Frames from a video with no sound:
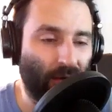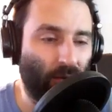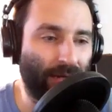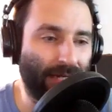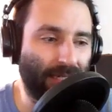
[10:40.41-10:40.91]

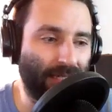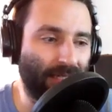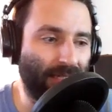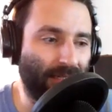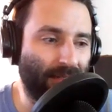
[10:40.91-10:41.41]

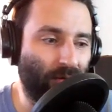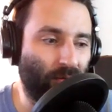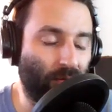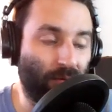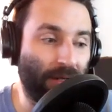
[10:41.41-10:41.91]
we
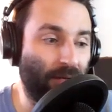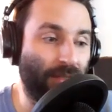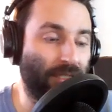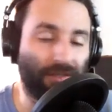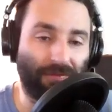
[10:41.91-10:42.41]

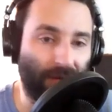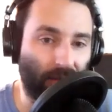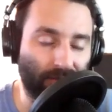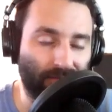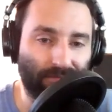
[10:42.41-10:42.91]
we just
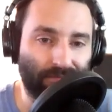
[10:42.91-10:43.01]
felt,